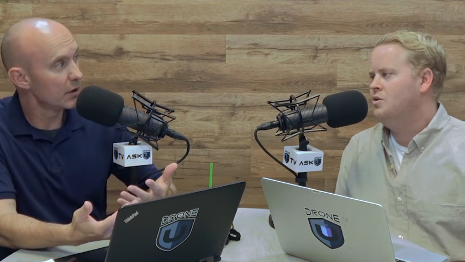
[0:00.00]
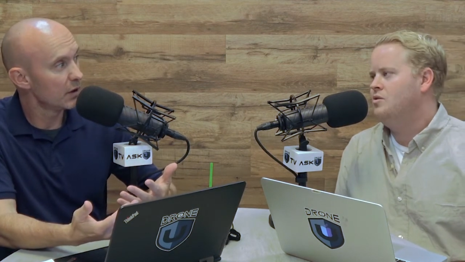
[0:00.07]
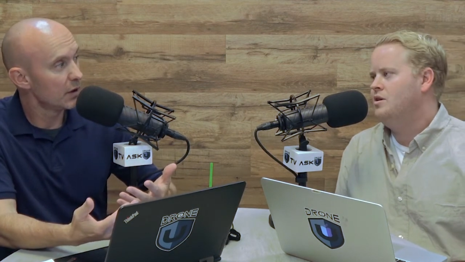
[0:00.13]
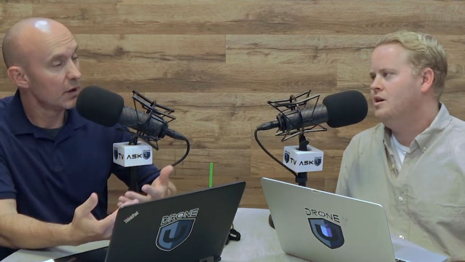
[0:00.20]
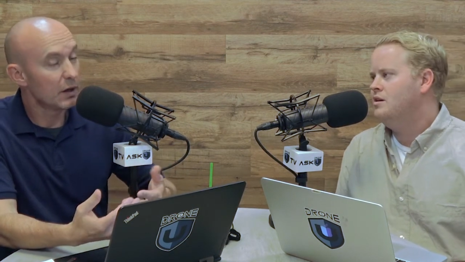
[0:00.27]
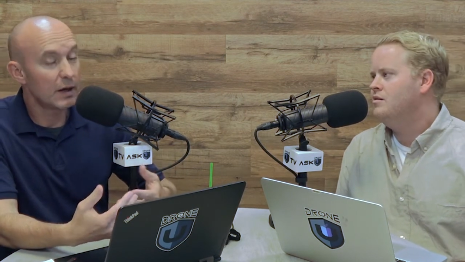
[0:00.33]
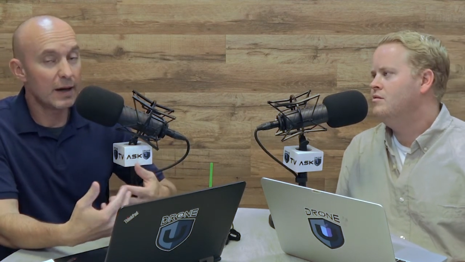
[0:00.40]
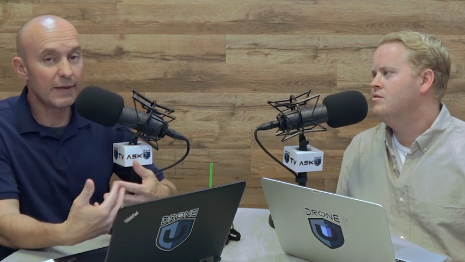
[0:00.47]

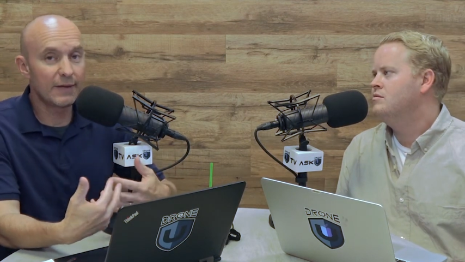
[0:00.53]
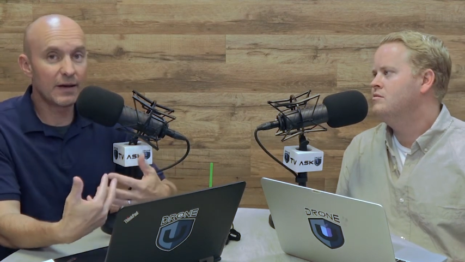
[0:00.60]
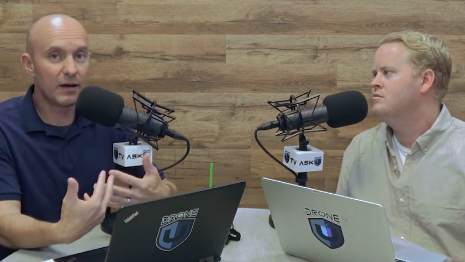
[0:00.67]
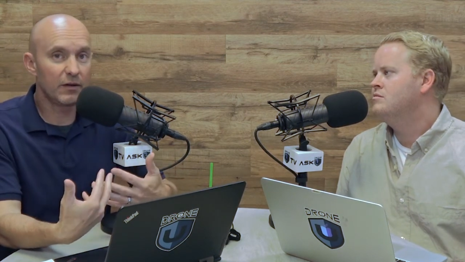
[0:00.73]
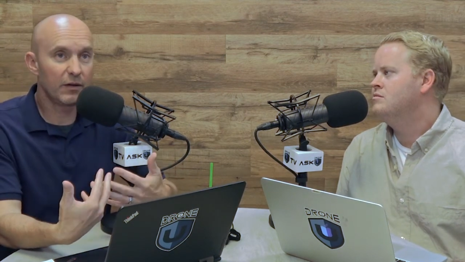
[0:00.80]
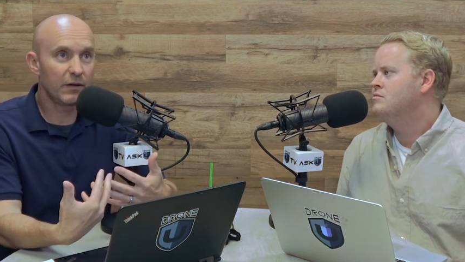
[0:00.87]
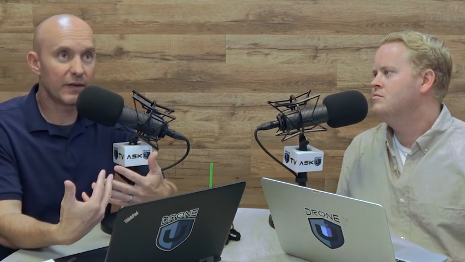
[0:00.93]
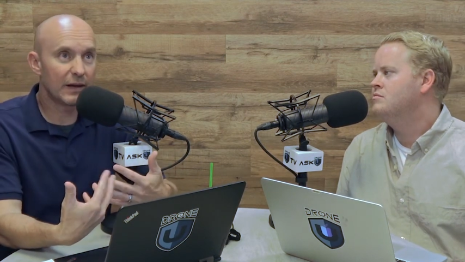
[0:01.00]
Speaker 1: Totally. And
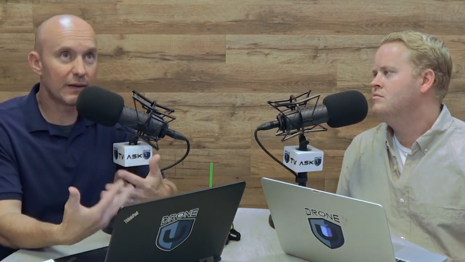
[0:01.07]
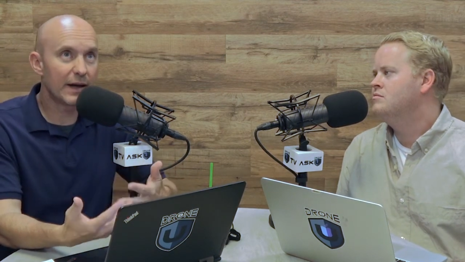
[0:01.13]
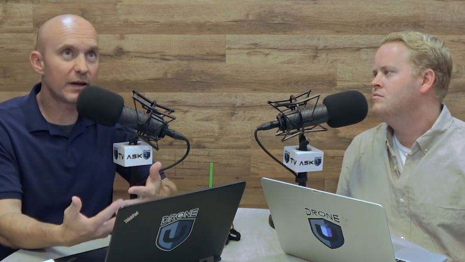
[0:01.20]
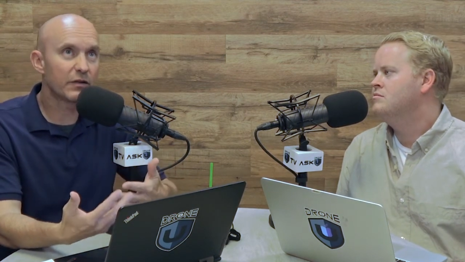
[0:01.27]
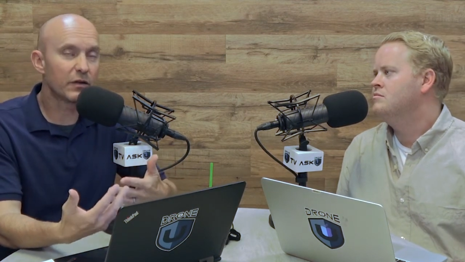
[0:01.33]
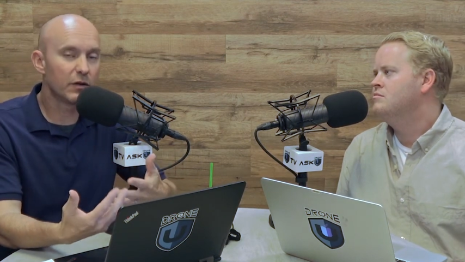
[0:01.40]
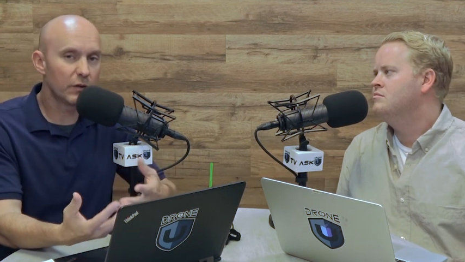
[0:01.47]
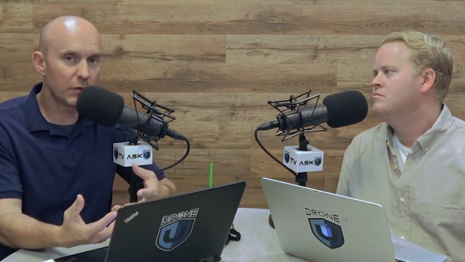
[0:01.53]
they they
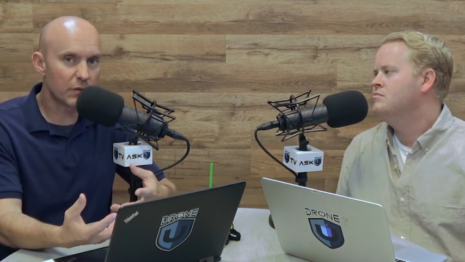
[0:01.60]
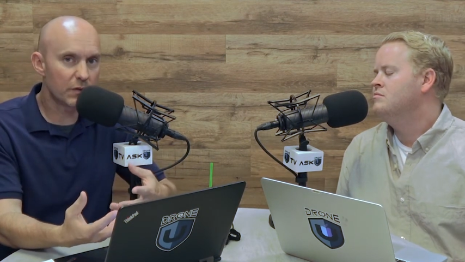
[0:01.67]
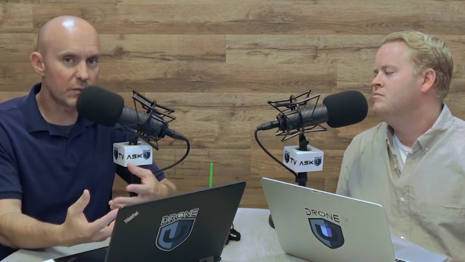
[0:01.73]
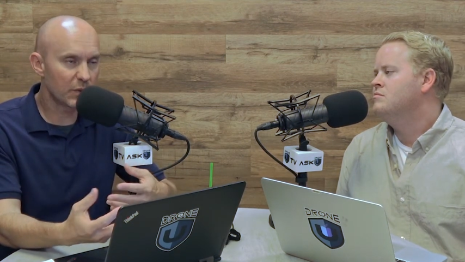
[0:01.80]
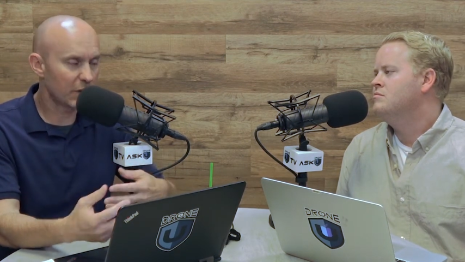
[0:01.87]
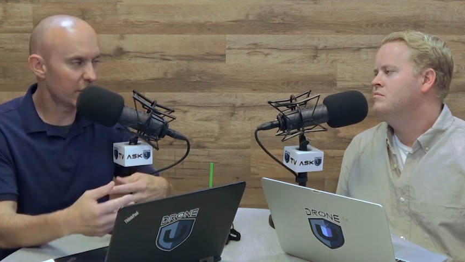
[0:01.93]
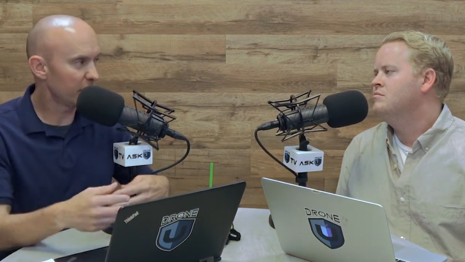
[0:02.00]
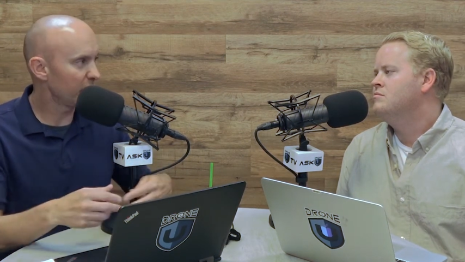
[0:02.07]
like to use
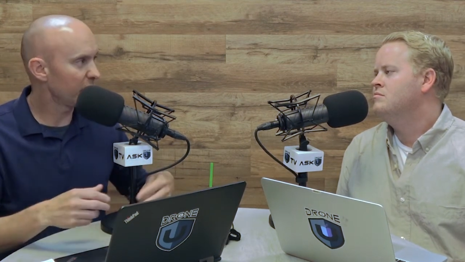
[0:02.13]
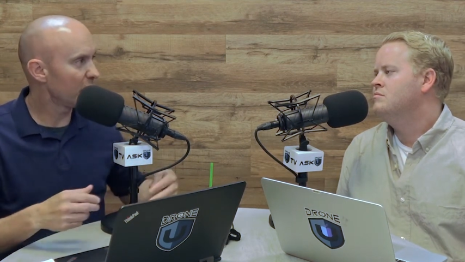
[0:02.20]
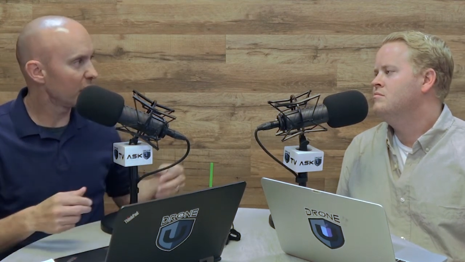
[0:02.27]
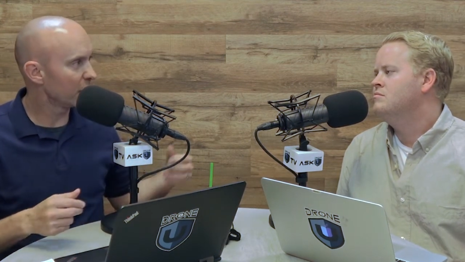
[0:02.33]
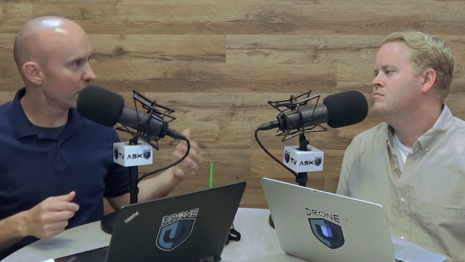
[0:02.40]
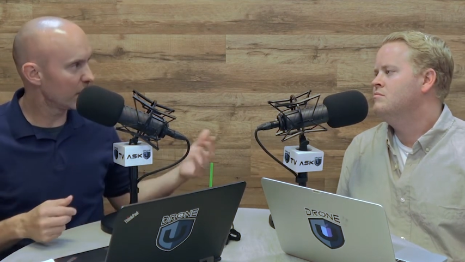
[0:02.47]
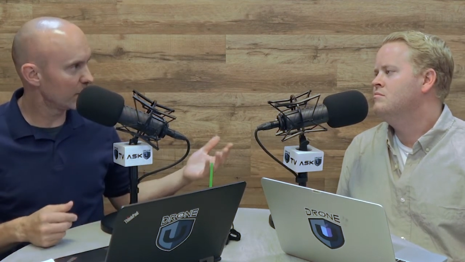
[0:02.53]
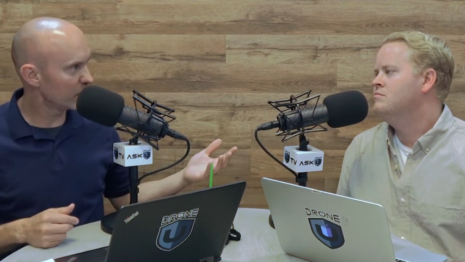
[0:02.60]
them because they've
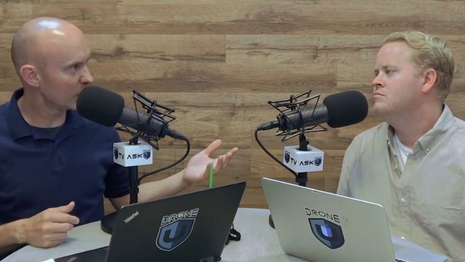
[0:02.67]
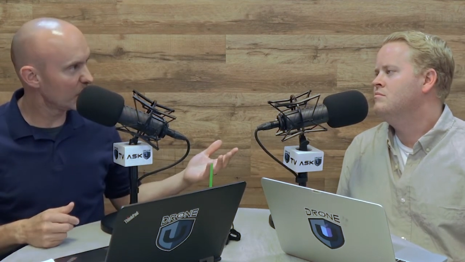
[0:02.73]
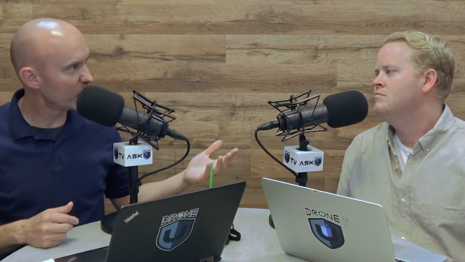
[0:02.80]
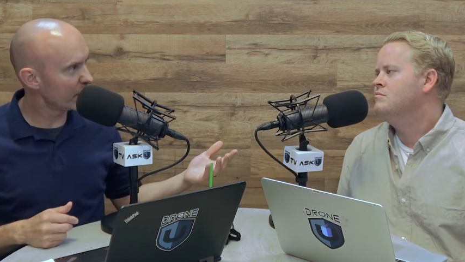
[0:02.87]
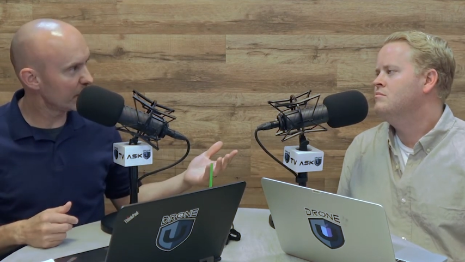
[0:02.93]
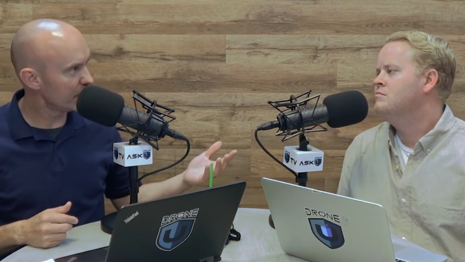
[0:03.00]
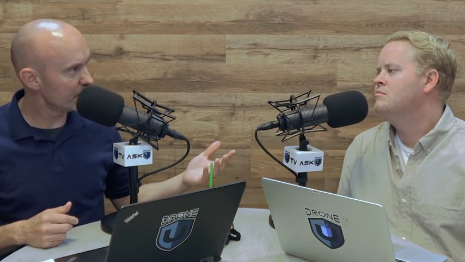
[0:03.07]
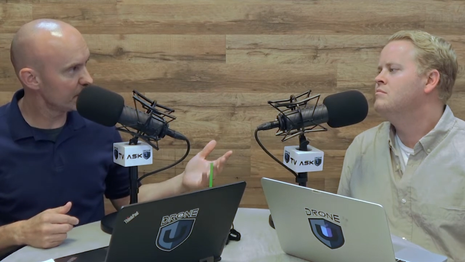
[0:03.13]
gotten
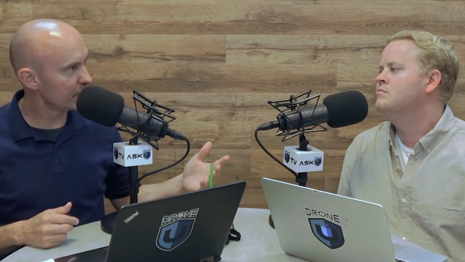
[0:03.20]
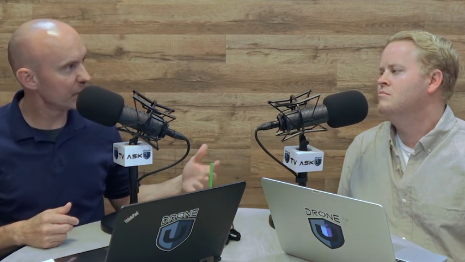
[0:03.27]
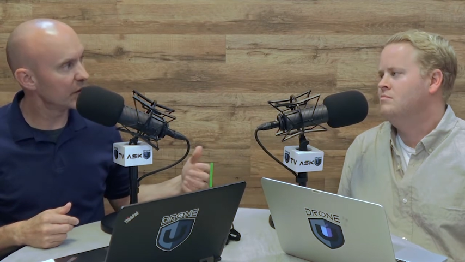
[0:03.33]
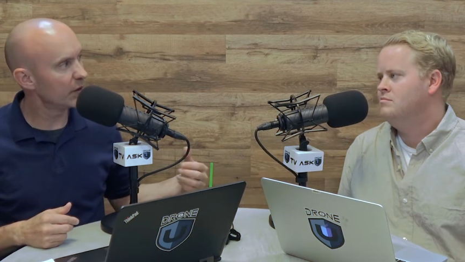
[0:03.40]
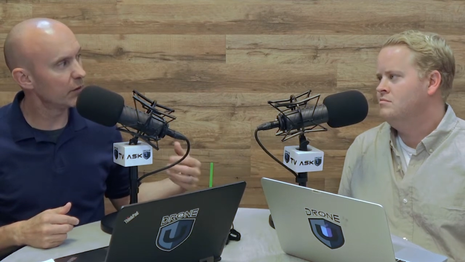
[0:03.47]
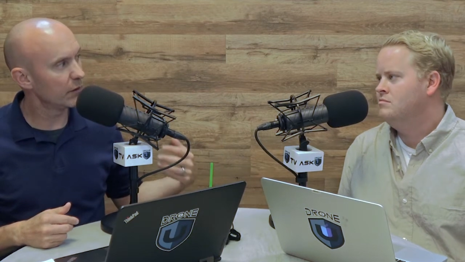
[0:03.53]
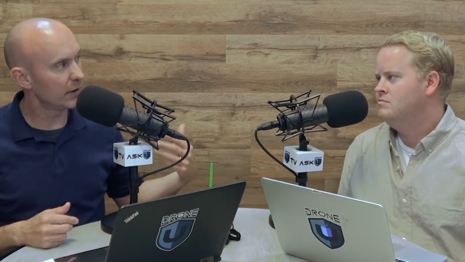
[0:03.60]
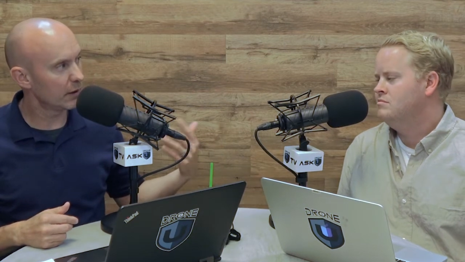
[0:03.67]
comfortable with them.
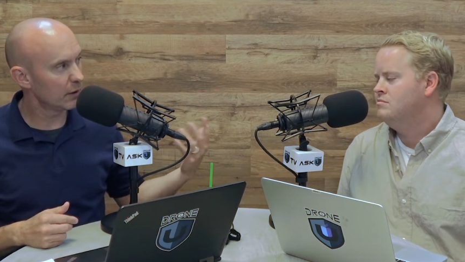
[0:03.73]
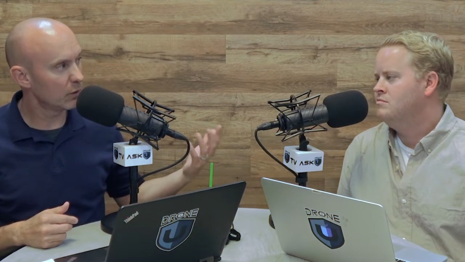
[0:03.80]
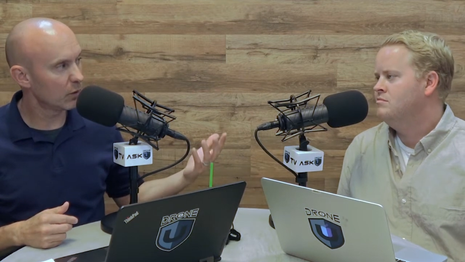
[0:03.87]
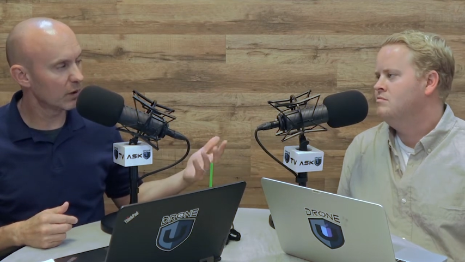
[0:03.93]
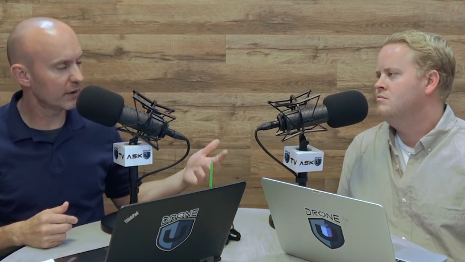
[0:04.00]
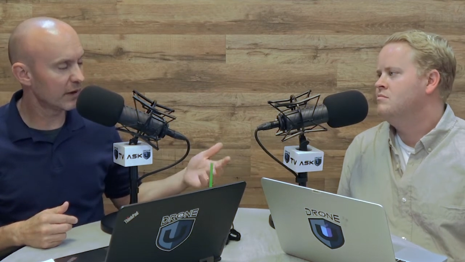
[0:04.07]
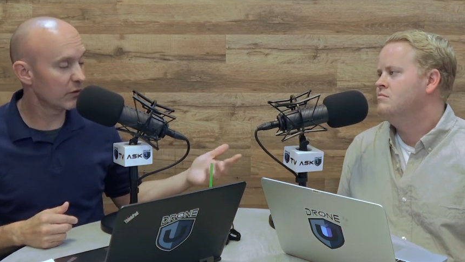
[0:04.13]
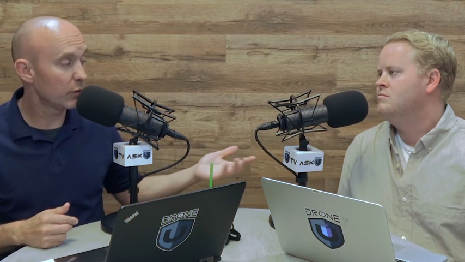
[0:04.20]
They know they good
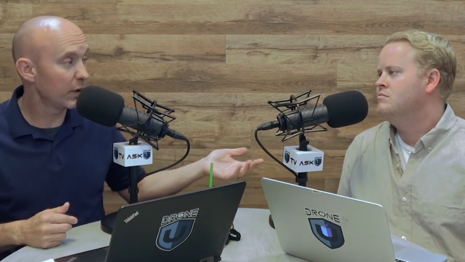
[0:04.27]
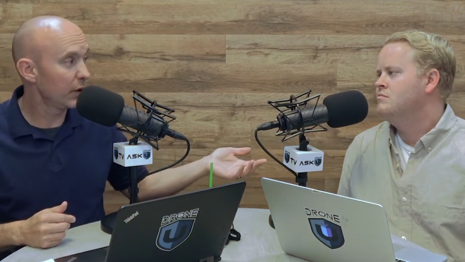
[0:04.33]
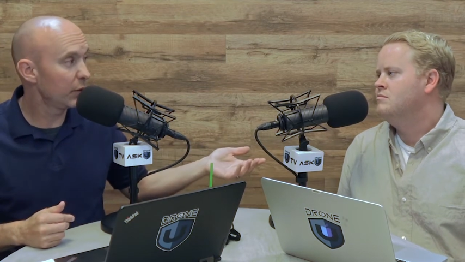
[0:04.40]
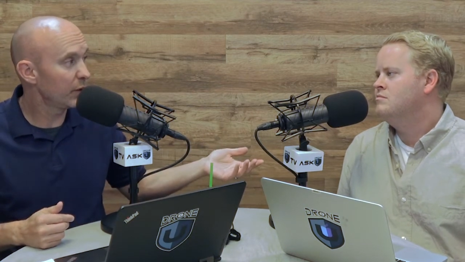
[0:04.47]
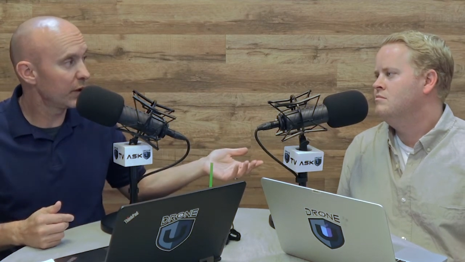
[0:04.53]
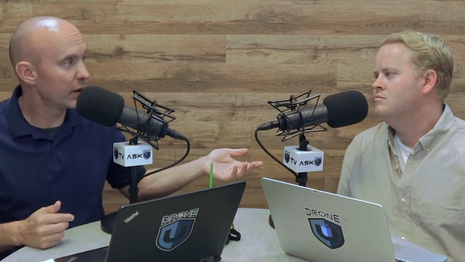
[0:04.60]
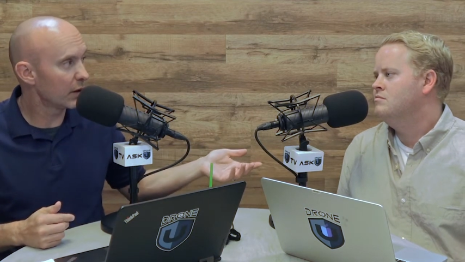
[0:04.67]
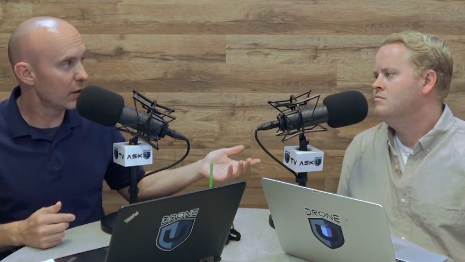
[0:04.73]
work. That's why
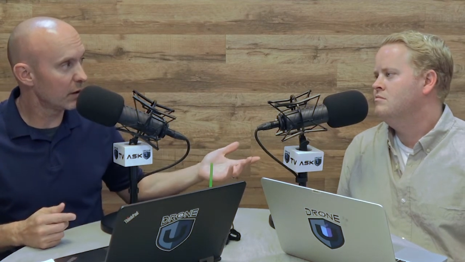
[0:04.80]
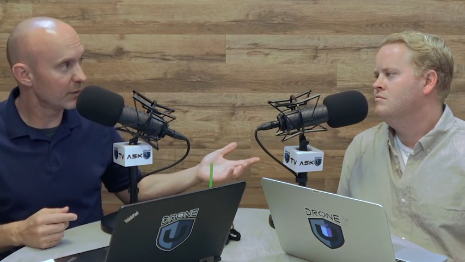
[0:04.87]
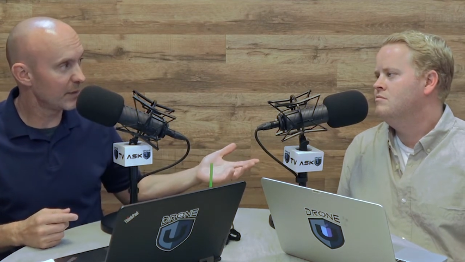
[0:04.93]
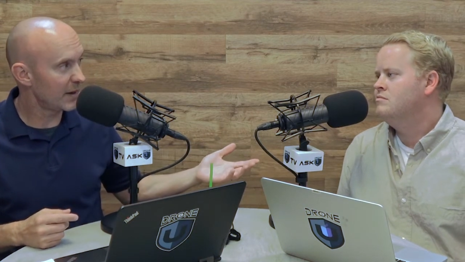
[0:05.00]
you would get called